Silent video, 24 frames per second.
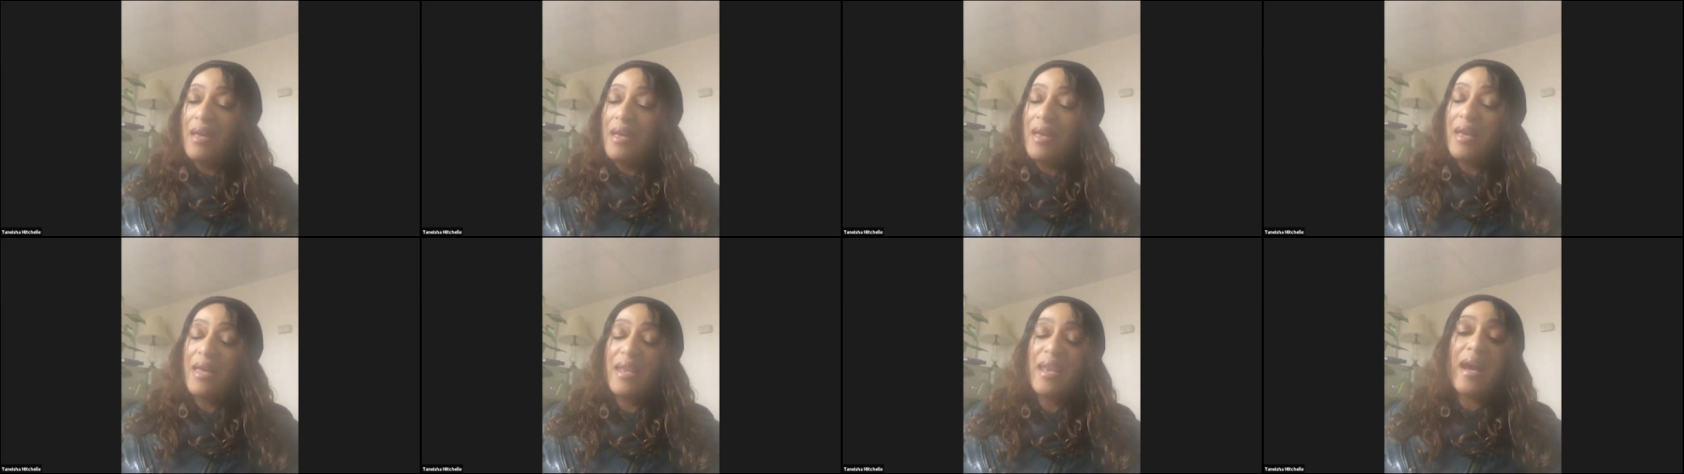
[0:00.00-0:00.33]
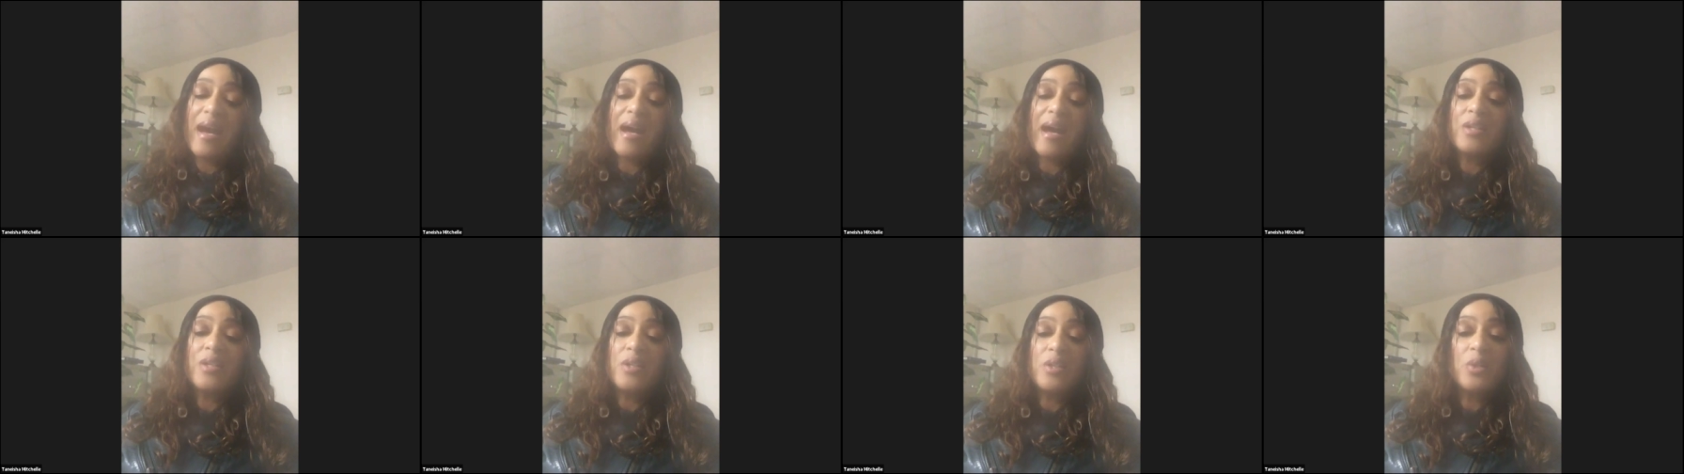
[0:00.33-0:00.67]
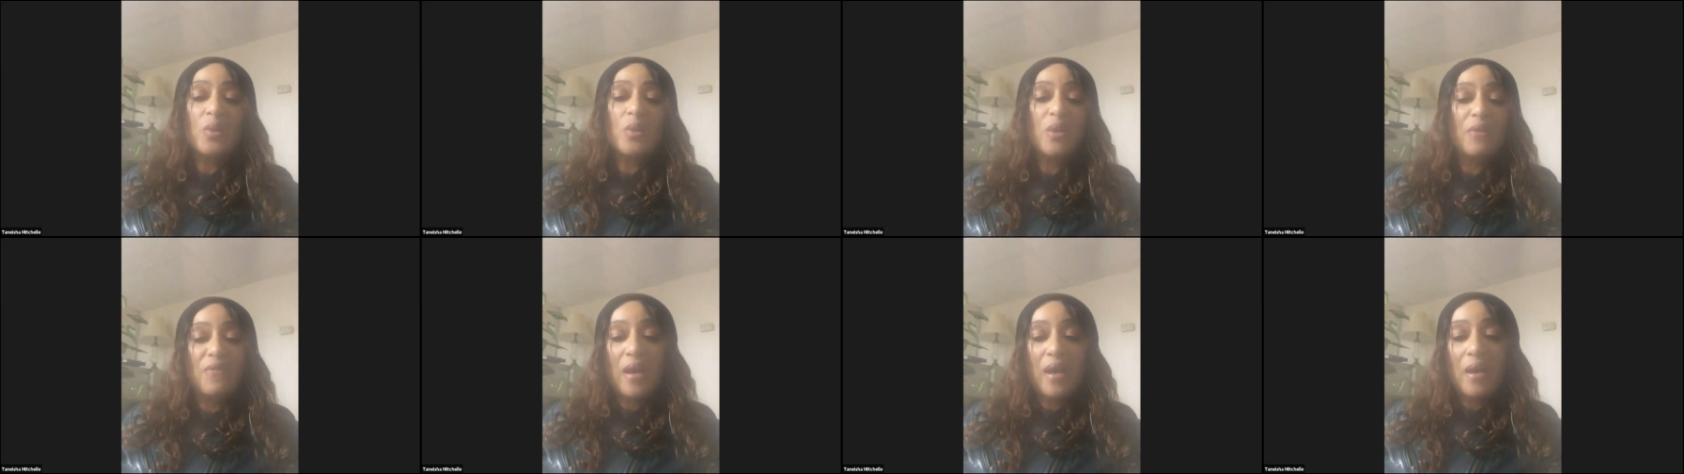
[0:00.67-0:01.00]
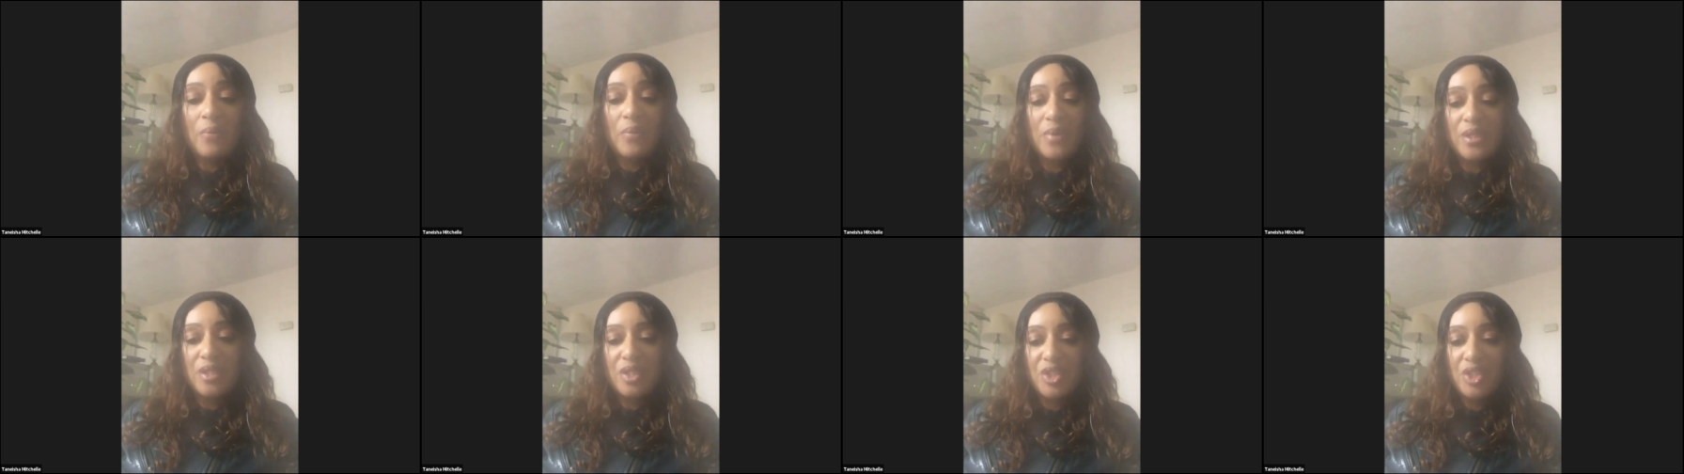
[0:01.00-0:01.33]
And I knew if I
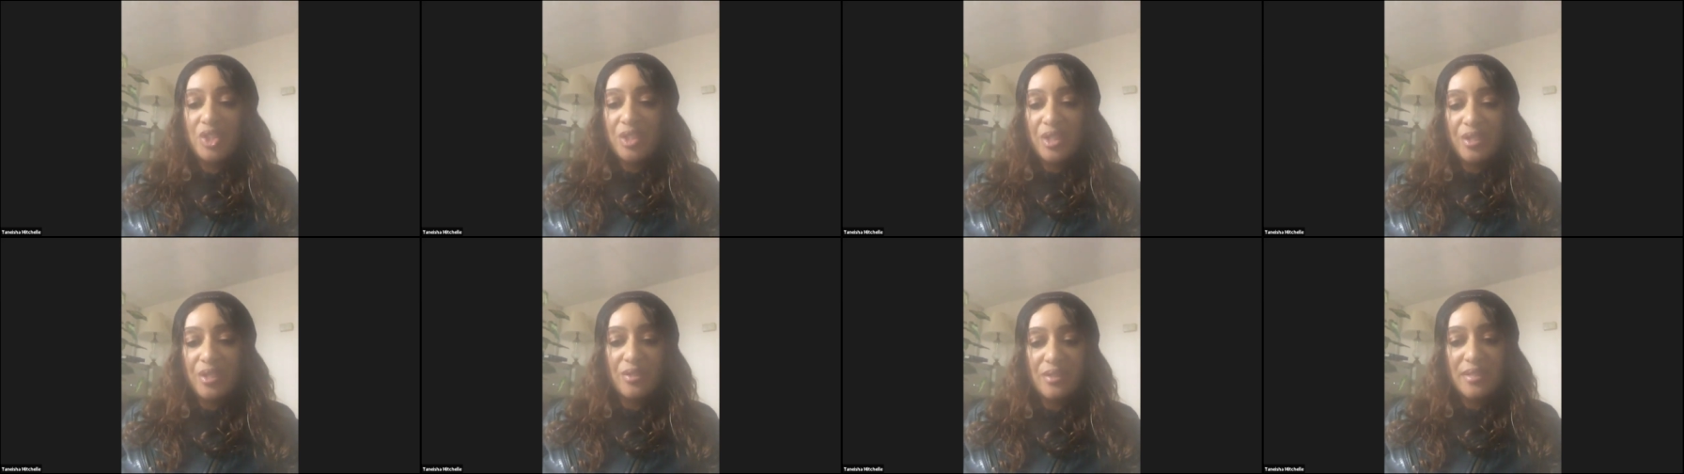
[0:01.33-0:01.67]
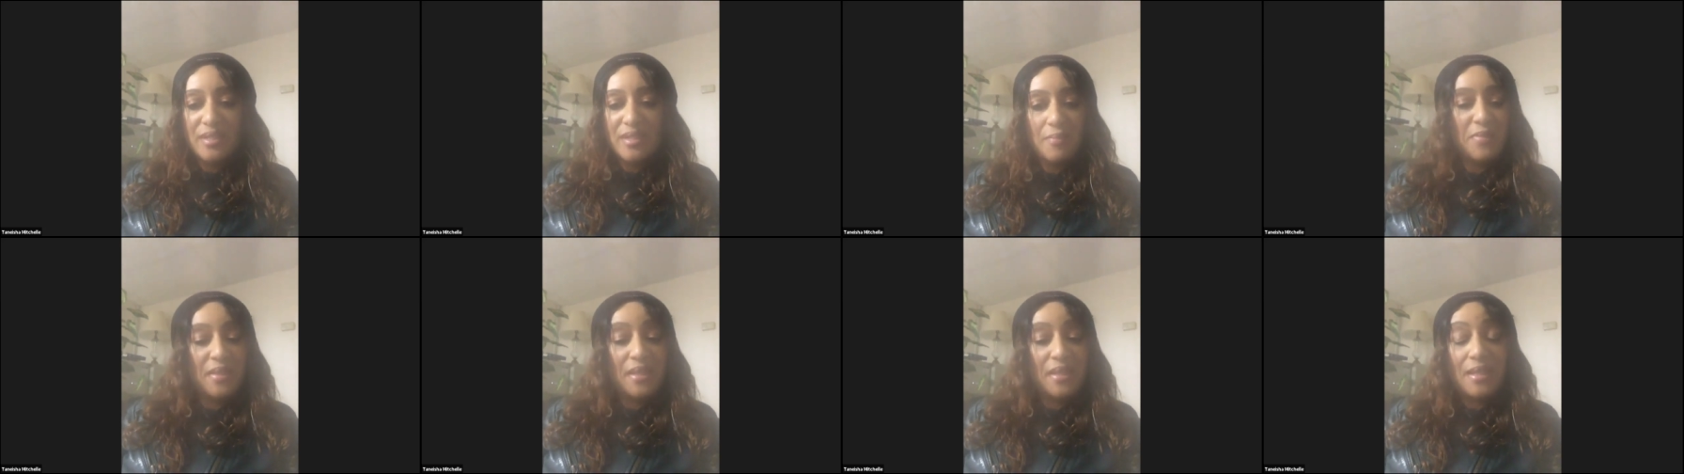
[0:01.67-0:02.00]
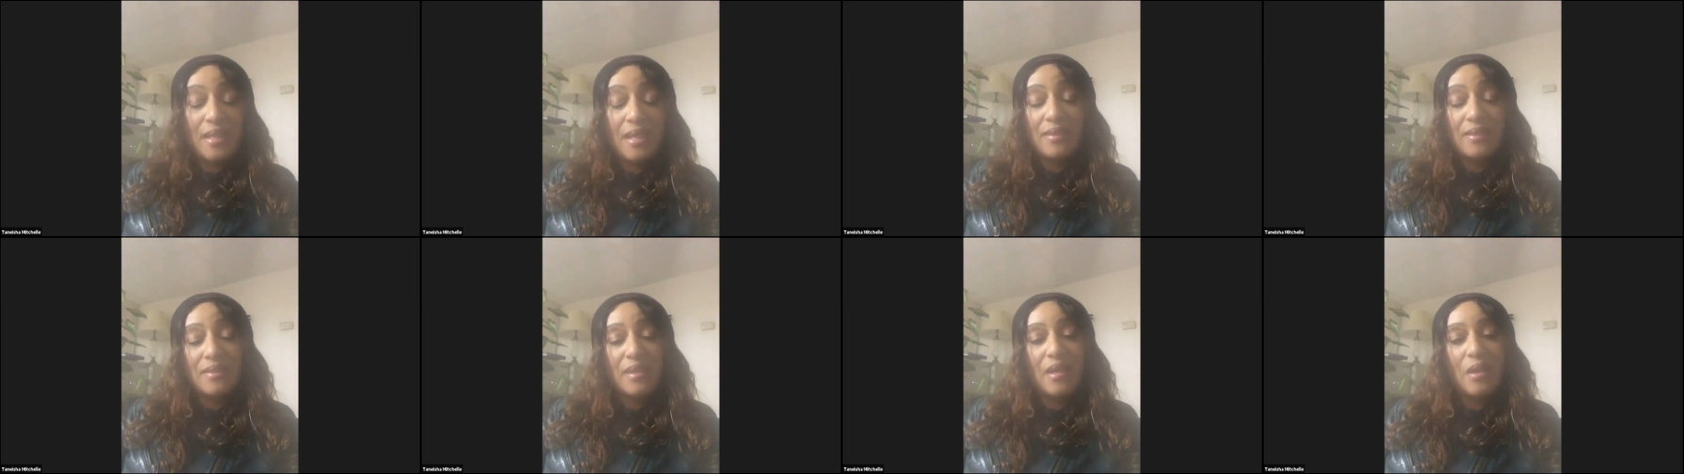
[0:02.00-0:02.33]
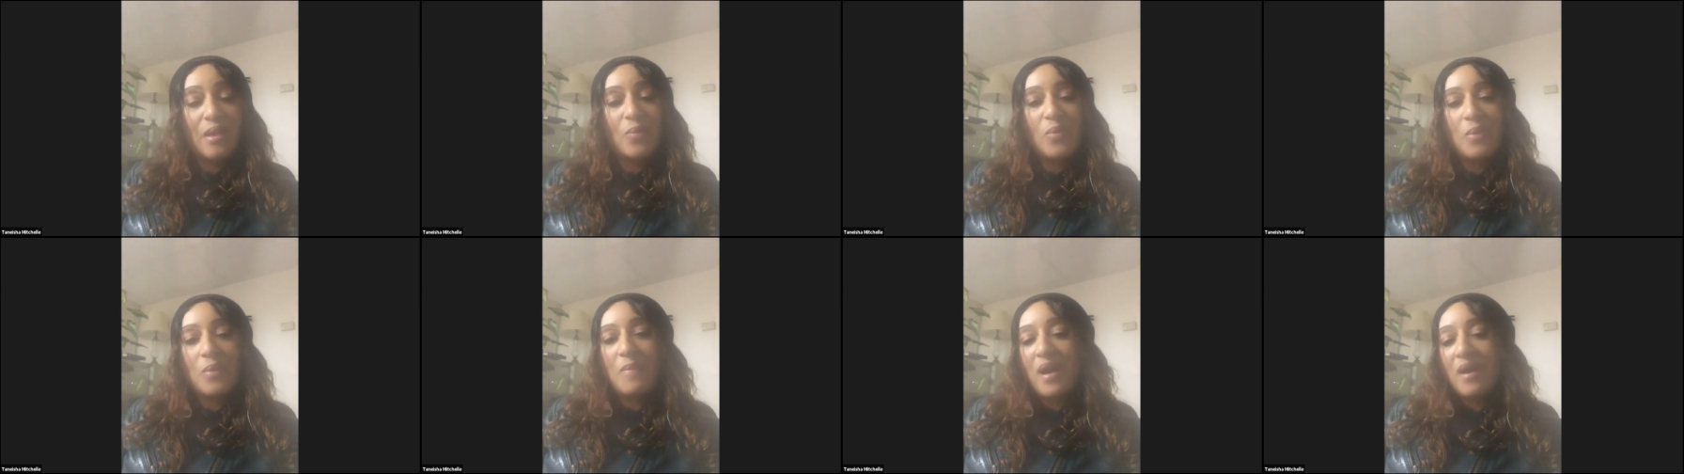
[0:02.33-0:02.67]
would have shared something like that
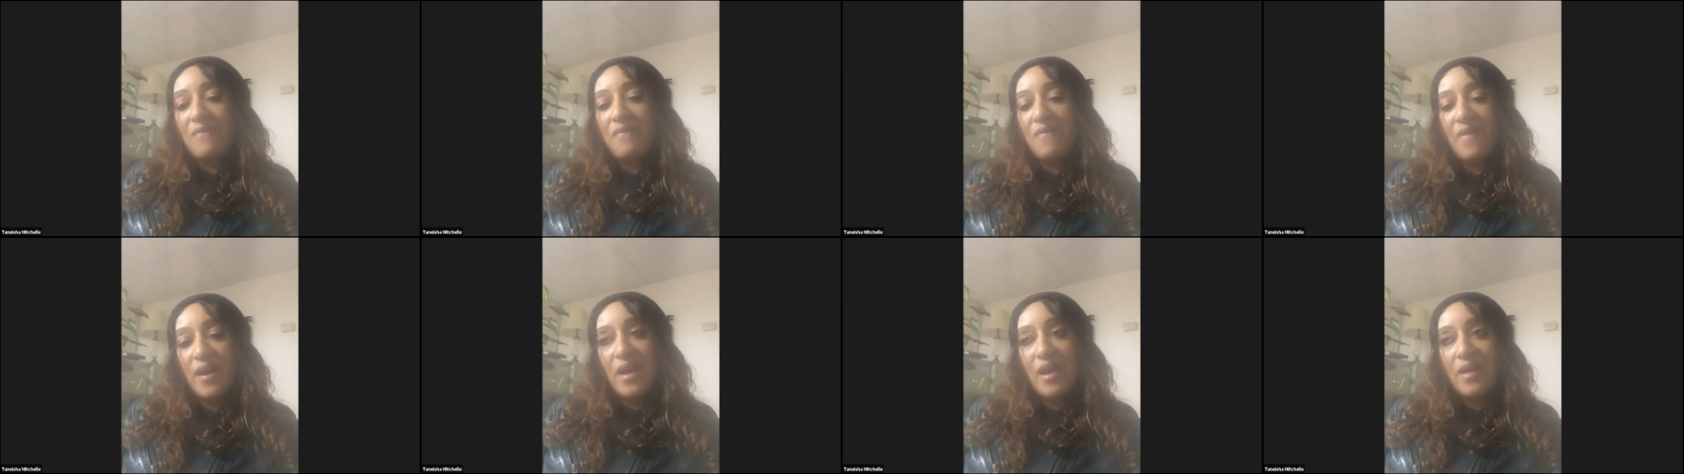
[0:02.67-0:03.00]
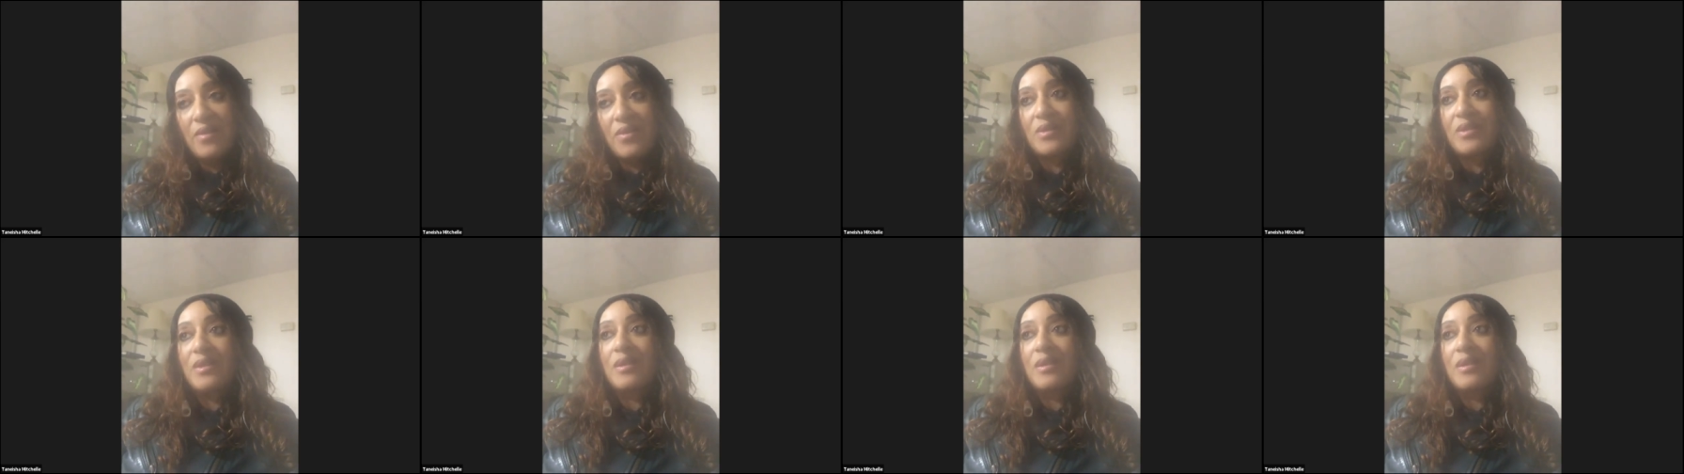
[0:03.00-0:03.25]
with my father,